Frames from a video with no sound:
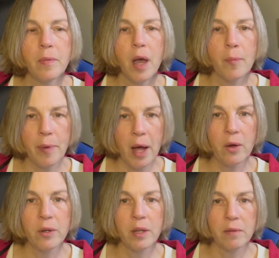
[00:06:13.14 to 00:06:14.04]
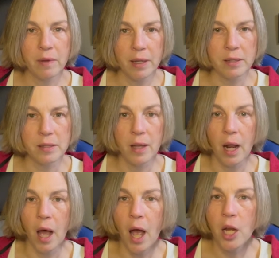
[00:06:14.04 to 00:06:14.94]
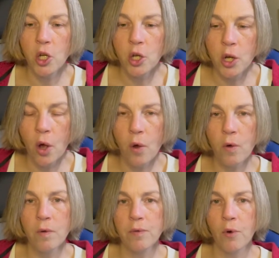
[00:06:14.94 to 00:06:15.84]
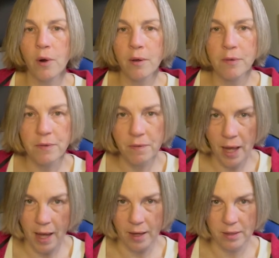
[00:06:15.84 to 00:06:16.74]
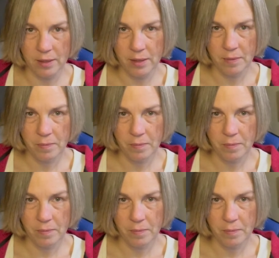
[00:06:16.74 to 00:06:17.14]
about events that I know for a fact